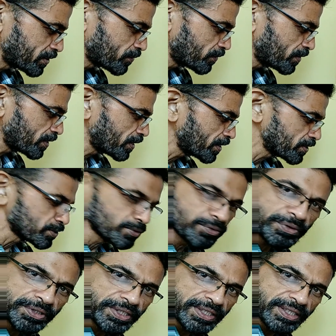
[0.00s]
S1T and
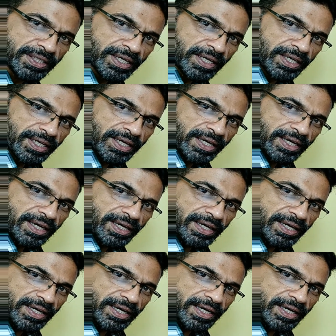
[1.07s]
S0T
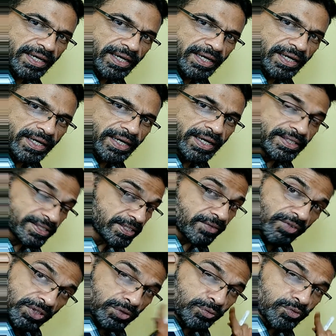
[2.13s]
as the
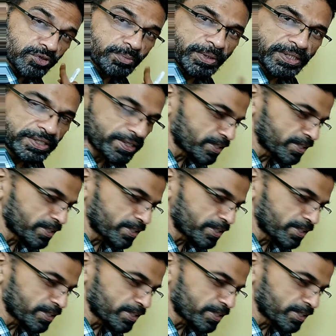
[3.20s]
one used by the